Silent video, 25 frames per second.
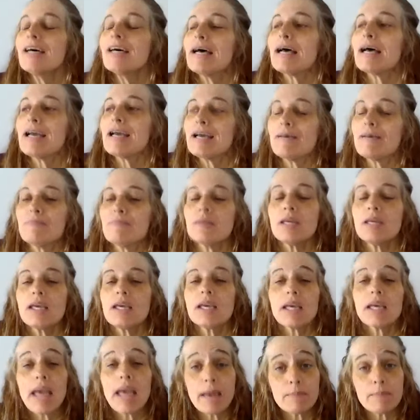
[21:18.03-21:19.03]
And um,
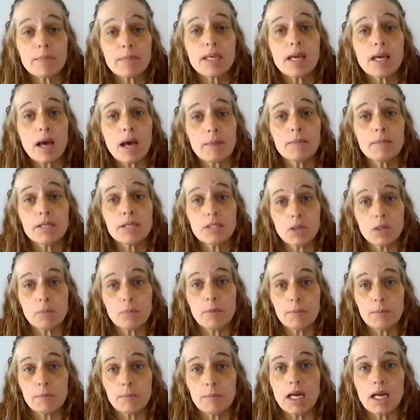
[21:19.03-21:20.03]
it can become a
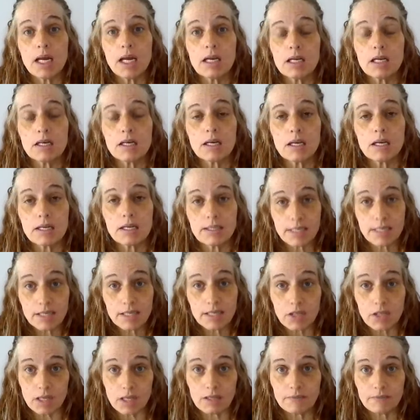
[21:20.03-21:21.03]
dopamine
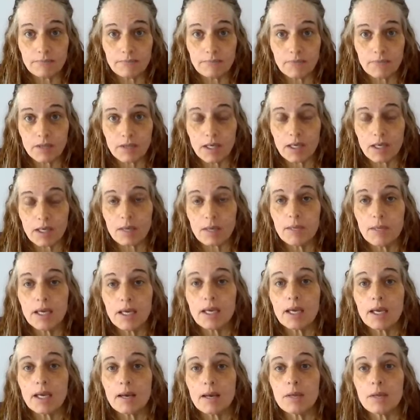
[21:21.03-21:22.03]
addiction. It can
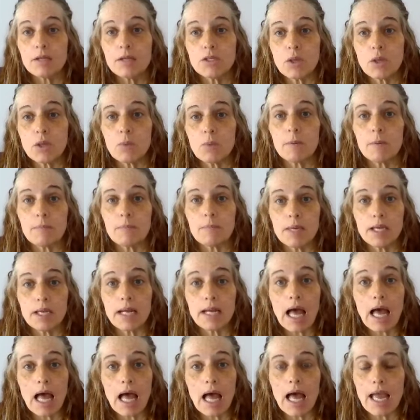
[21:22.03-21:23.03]
become a dopamine
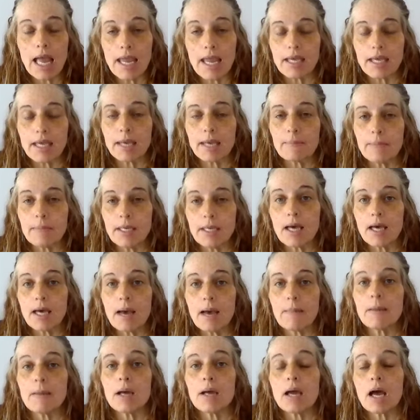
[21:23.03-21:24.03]
high. It can
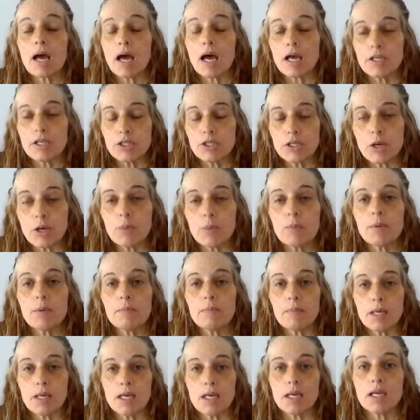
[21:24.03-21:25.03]
become a
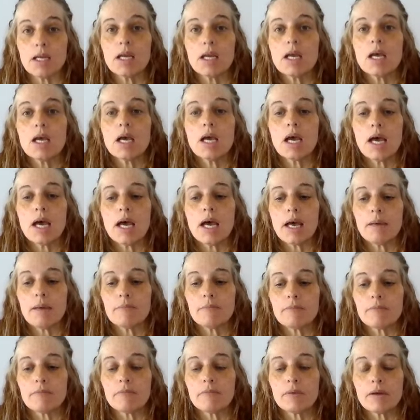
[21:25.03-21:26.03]
dopamine
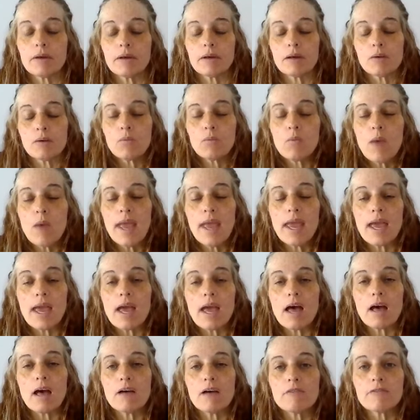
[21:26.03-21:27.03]
um, way
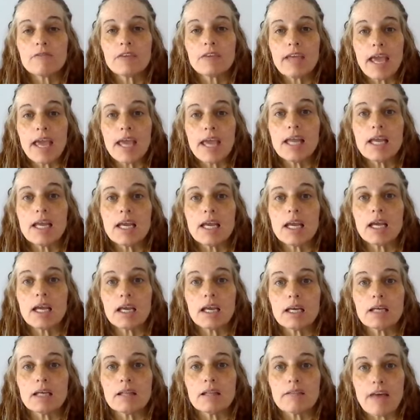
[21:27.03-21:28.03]
of
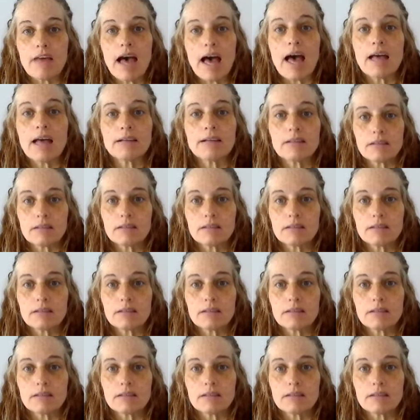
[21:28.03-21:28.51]
gaining that